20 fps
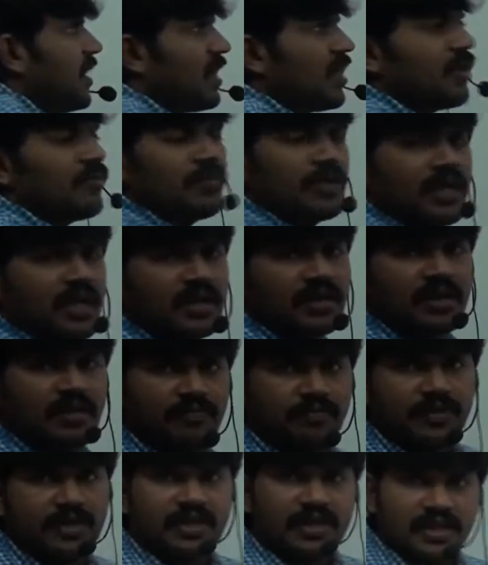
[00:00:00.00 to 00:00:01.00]
method we are
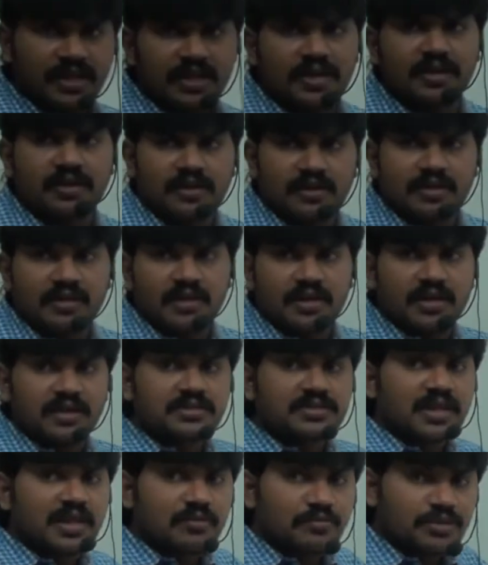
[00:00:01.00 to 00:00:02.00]
defining
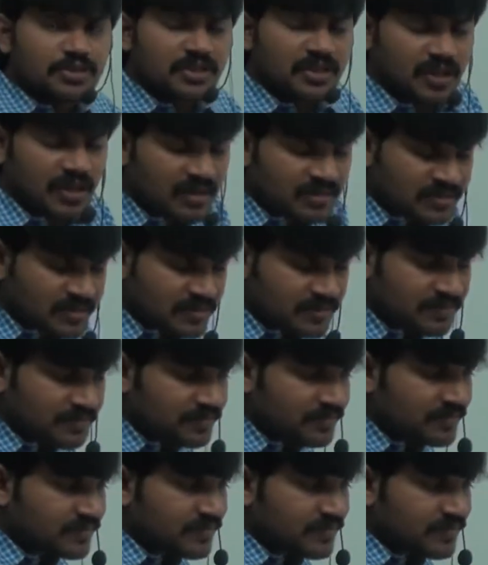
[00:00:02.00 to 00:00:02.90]
inside which class?